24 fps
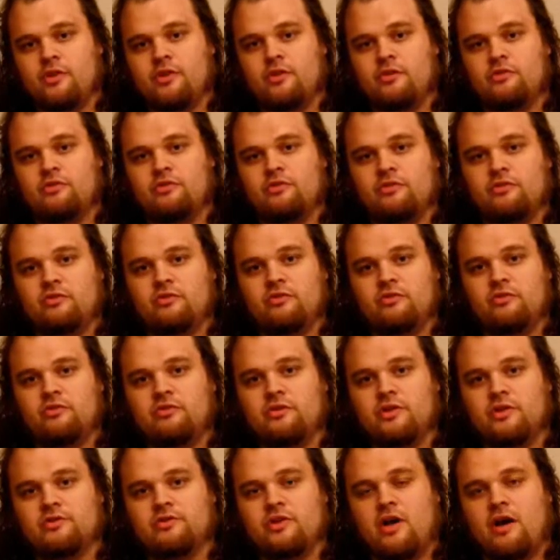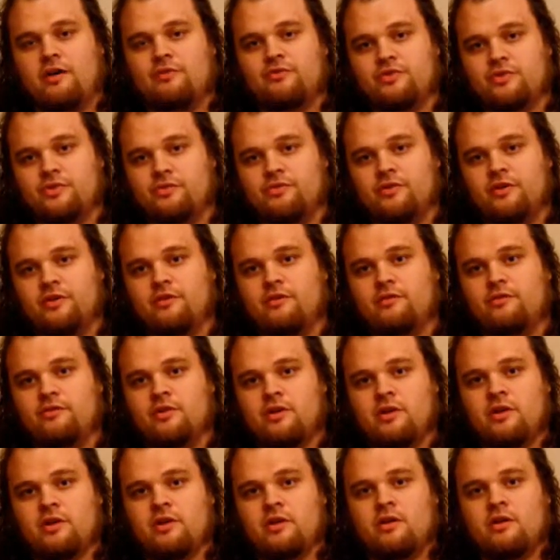There's offshoots
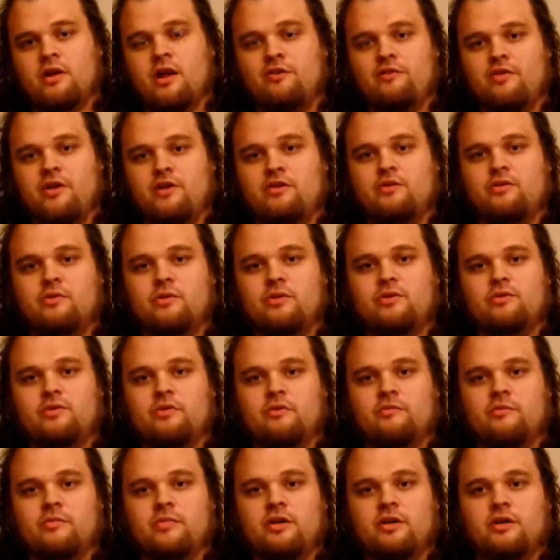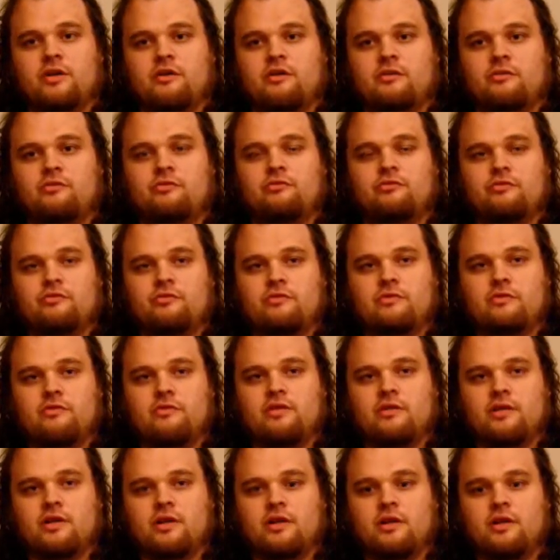of Hinduism,
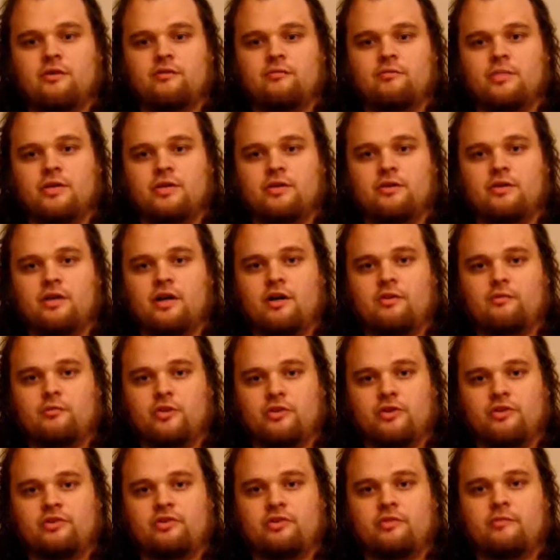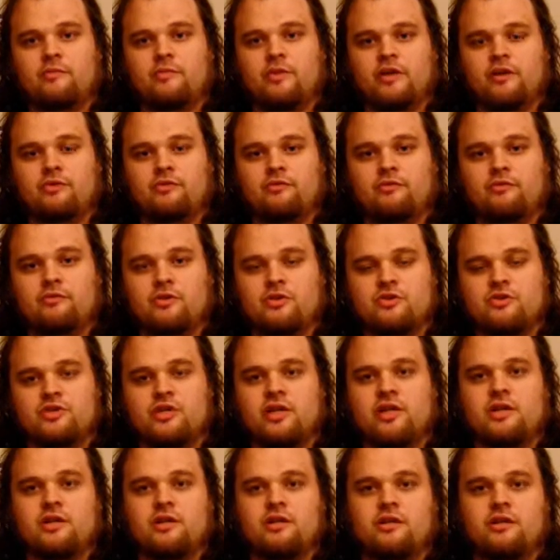of Buddhism, of
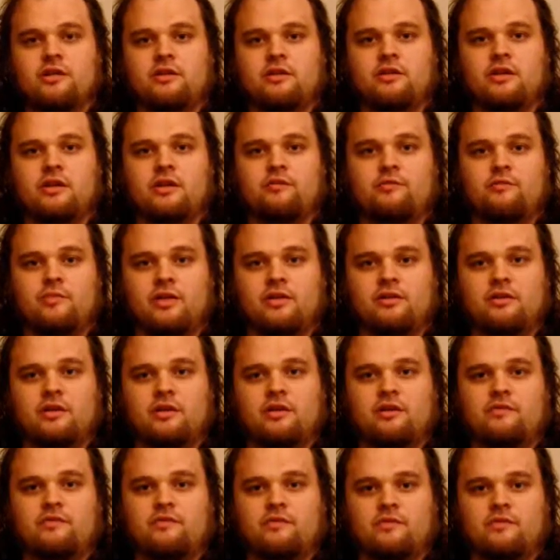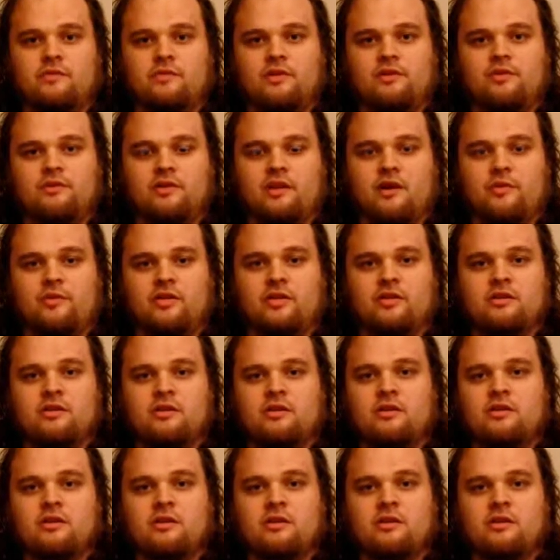Christianity, of Islamic